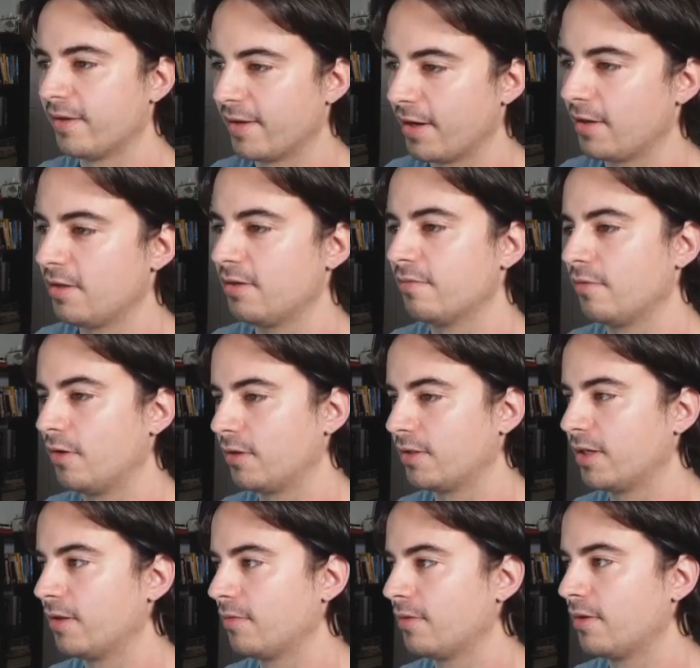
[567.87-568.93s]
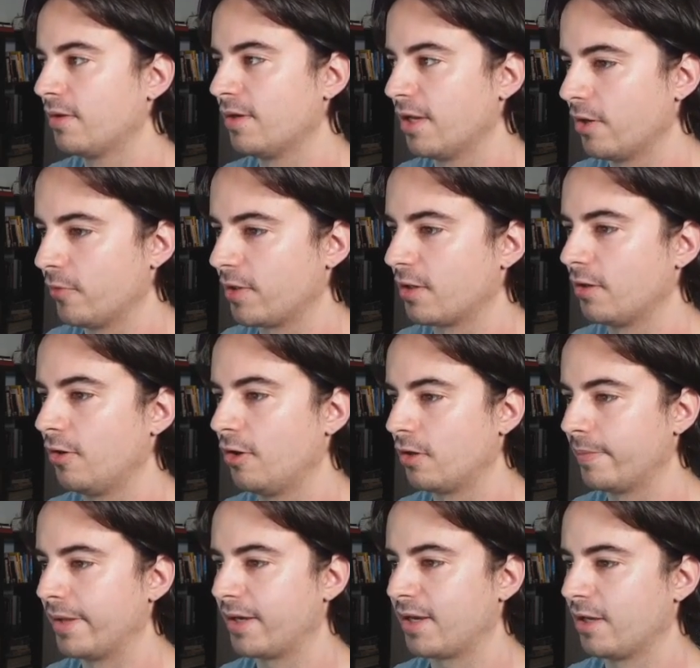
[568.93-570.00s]
that you have logged out, now we can log
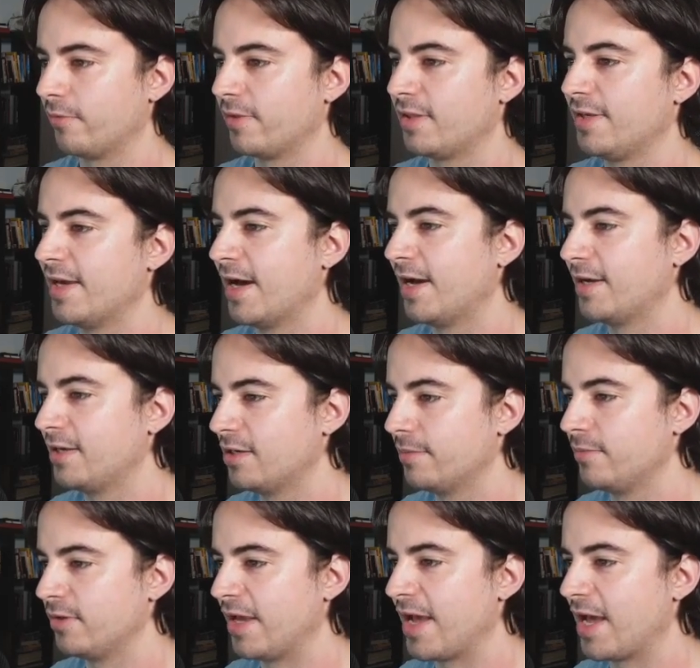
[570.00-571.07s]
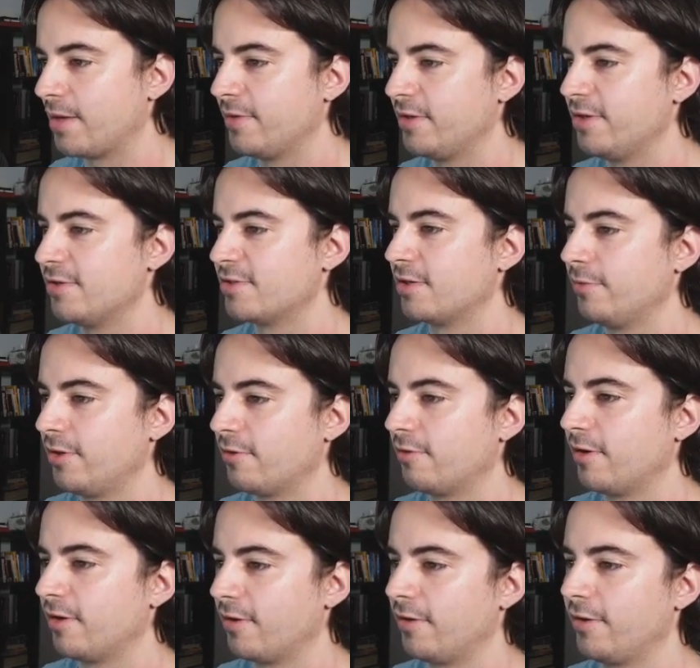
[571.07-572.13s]
back in with the IAM admin user that we
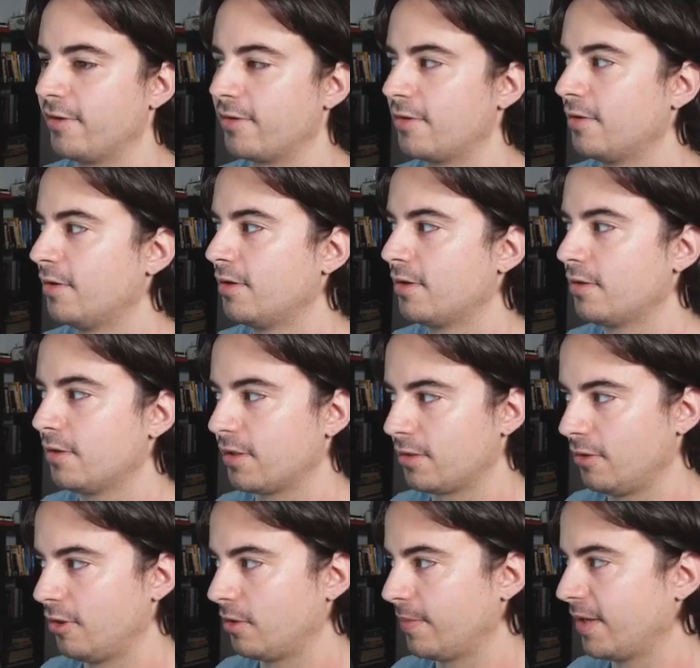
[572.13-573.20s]
created earlier. Click Log Back